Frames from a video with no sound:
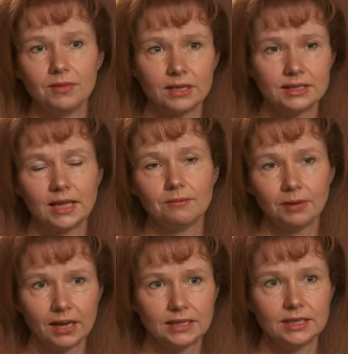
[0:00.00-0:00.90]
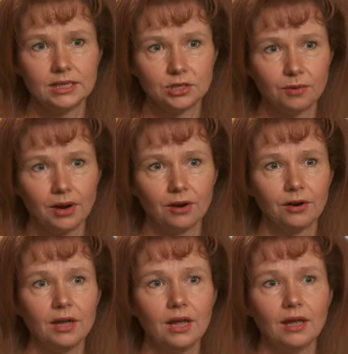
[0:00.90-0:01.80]
This then plays into
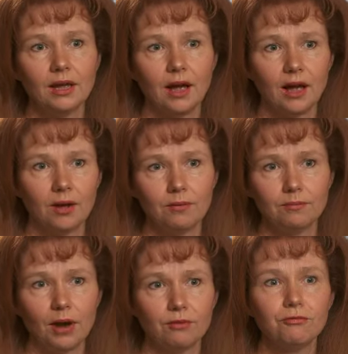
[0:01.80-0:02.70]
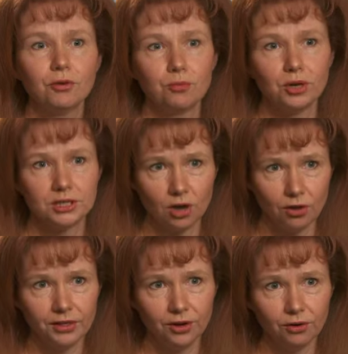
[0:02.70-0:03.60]
our footprint
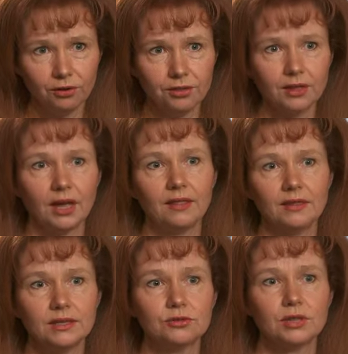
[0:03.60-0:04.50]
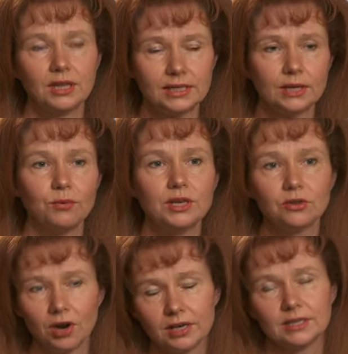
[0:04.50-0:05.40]
on the earth, and these are things that we
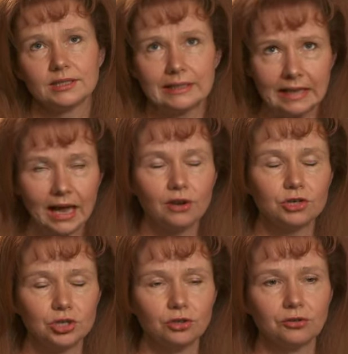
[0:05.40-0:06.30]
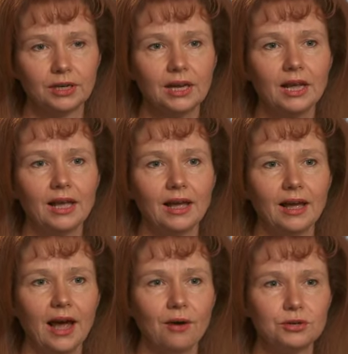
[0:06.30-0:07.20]
try to tell our children
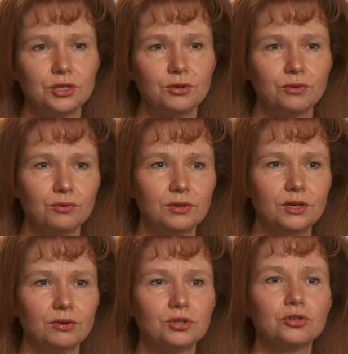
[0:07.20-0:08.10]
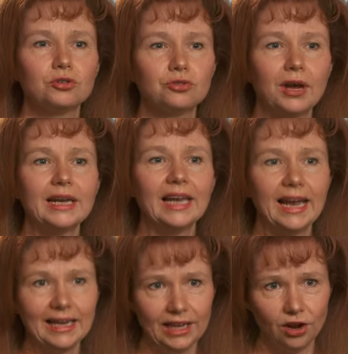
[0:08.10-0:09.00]
how to, sort of tread
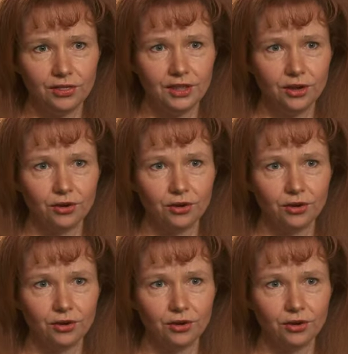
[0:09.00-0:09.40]
lightly on the